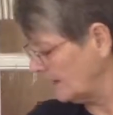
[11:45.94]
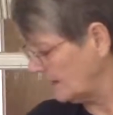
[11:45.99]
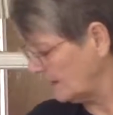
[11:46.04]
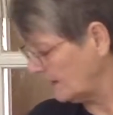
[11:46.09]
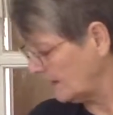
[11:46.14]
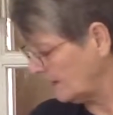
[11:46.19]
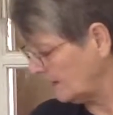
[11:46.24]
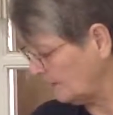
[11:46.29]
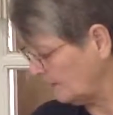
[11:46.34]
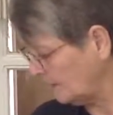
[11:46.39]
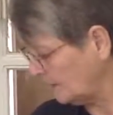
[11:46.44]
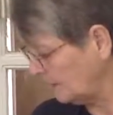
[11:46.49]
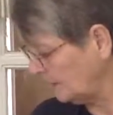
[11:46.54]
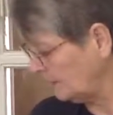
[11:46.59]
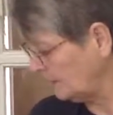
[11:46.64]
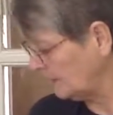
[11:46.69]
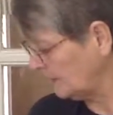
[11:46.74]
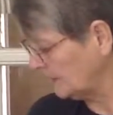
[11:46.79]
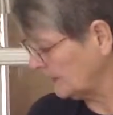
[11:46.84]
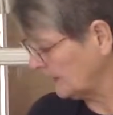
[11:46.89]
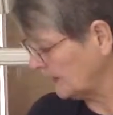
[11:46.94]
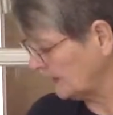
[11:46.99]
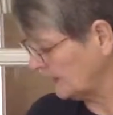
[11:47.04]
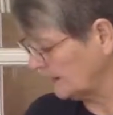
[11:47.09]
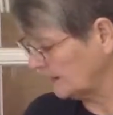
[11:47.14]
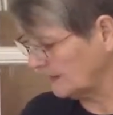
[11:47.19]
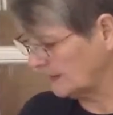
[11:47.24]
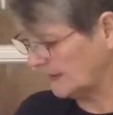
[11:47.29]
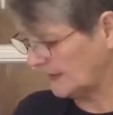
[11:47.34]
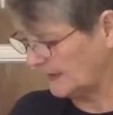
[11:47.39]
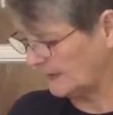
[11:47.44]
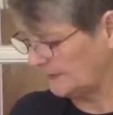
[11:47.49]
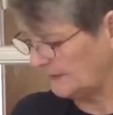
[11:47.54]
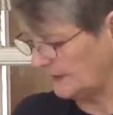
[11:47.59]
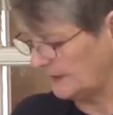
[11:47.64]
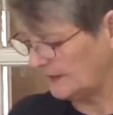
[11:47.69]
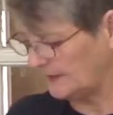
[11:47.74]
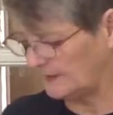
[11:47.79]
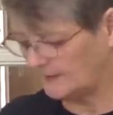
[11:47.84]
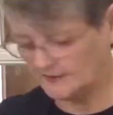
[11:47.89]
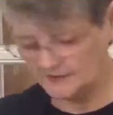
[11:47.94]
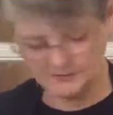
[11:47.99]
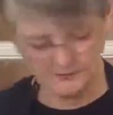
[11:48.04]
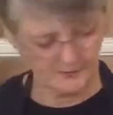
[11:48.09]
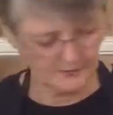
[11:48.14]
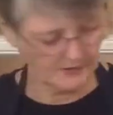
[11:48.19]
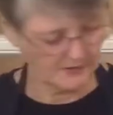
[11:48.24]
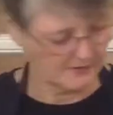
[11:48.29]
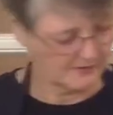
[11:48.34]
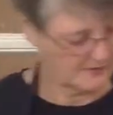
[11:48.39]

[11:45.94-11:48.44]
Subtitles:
I think we'll use a little carrot in this one.